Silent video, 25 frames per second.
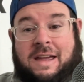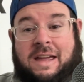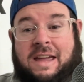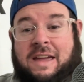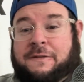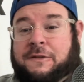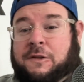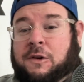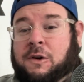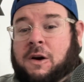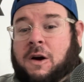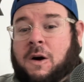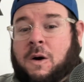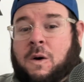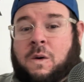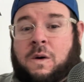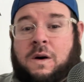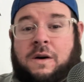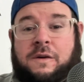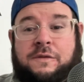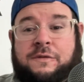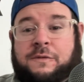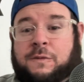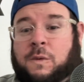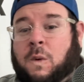If you
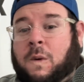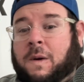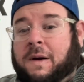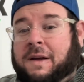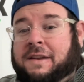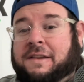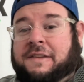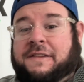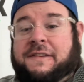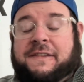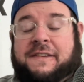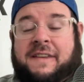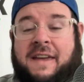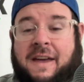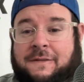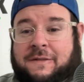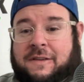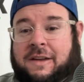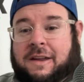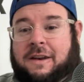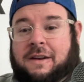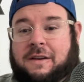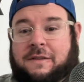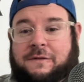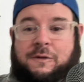go
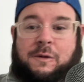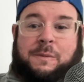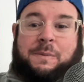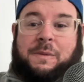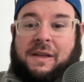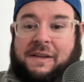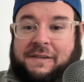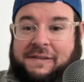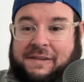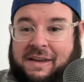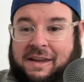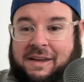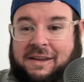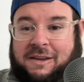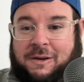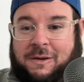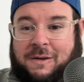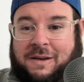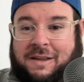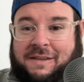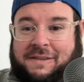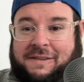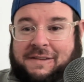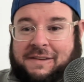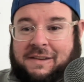4-7 for plus 8
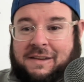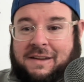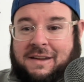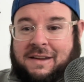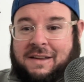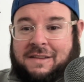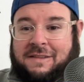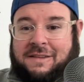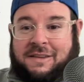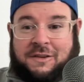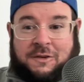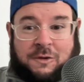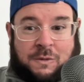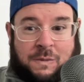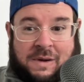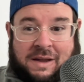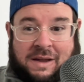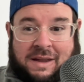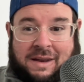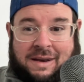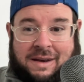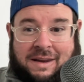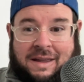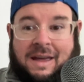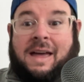units, did you
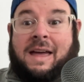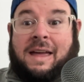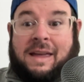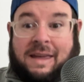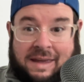win?